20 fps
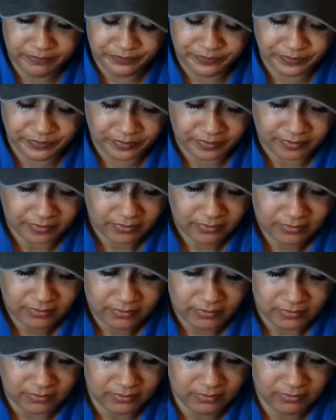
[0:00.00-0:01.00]

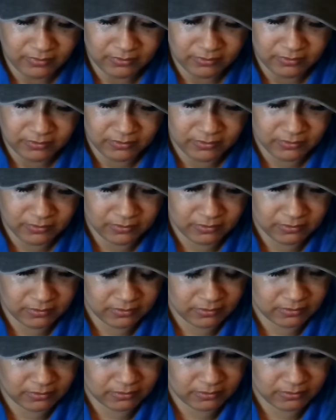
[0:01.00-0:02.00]

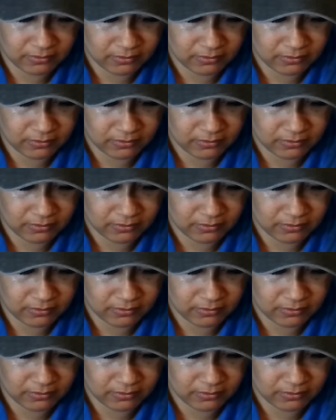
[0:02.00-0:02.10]
(no one is talking)